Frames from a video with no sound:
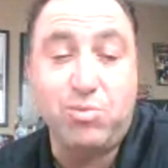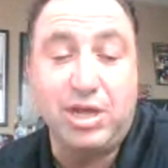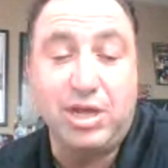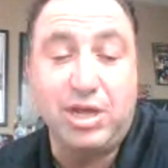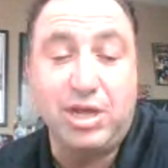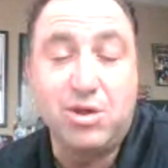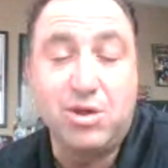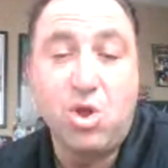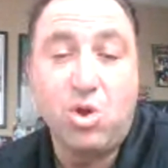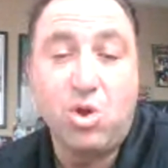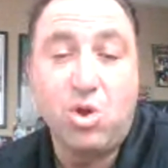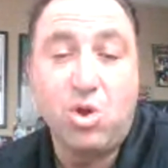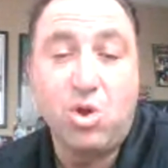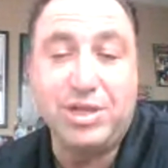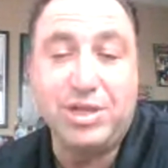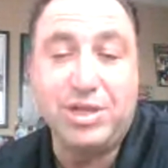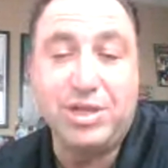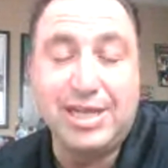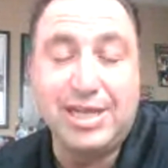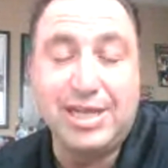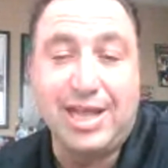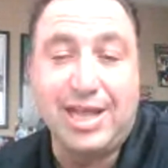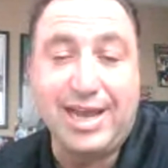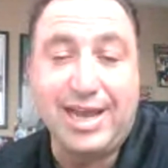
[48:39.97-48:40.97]
We
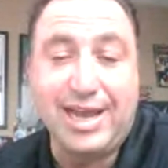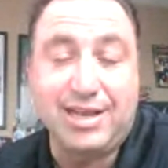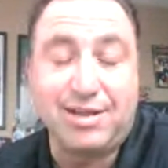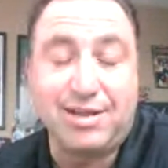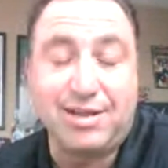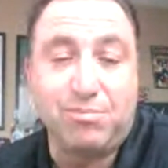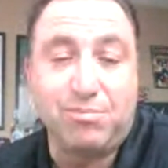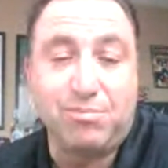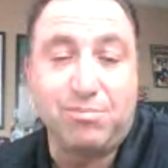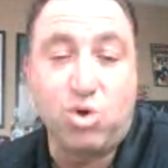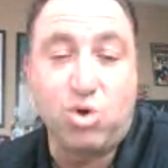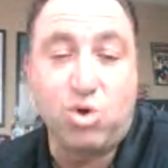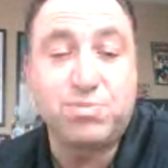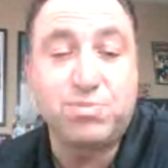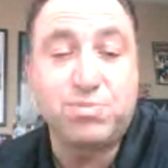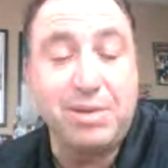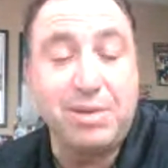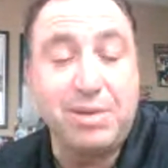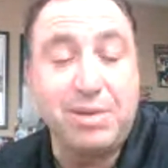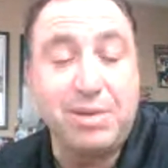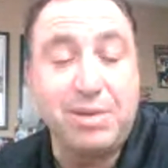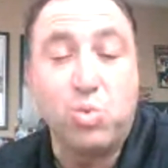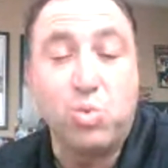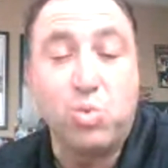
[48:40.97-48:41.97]
did like most
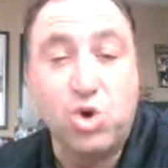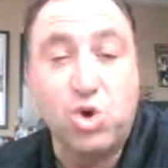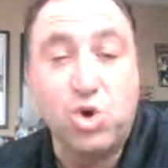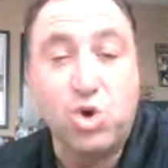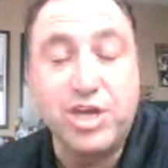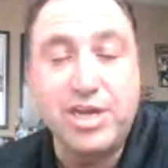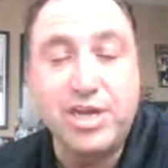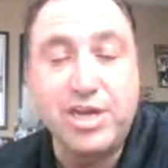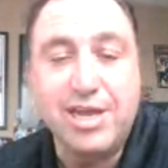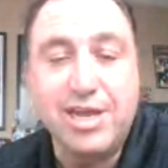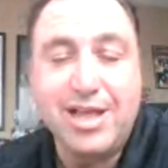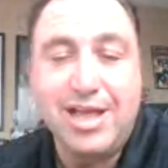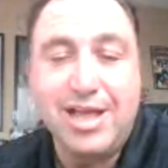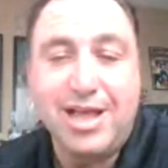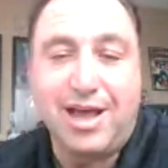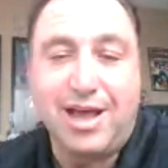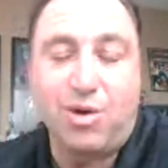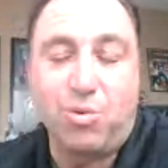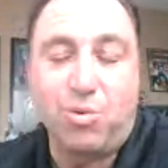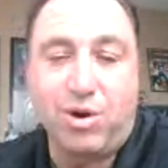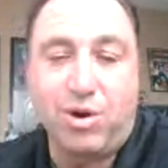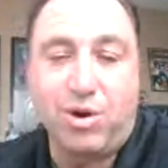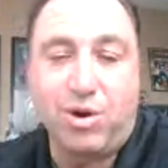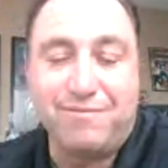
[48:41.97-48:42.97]
people would.
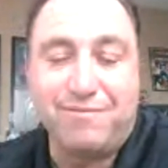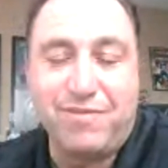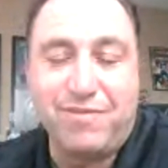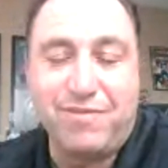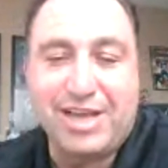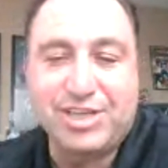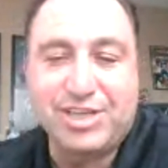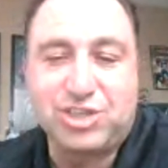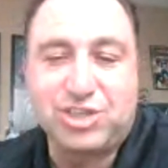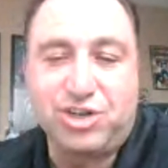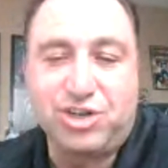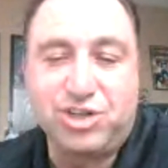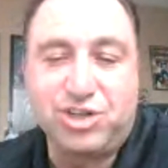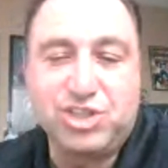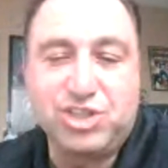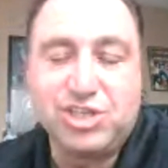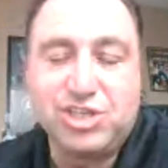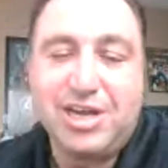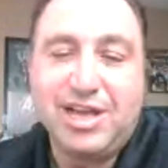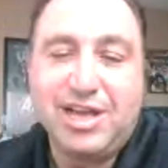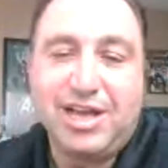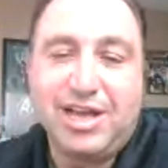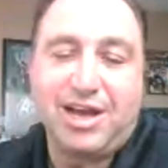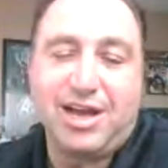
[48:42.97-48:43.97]
We're
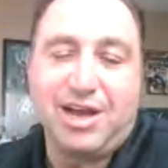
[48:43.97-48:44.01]
investors.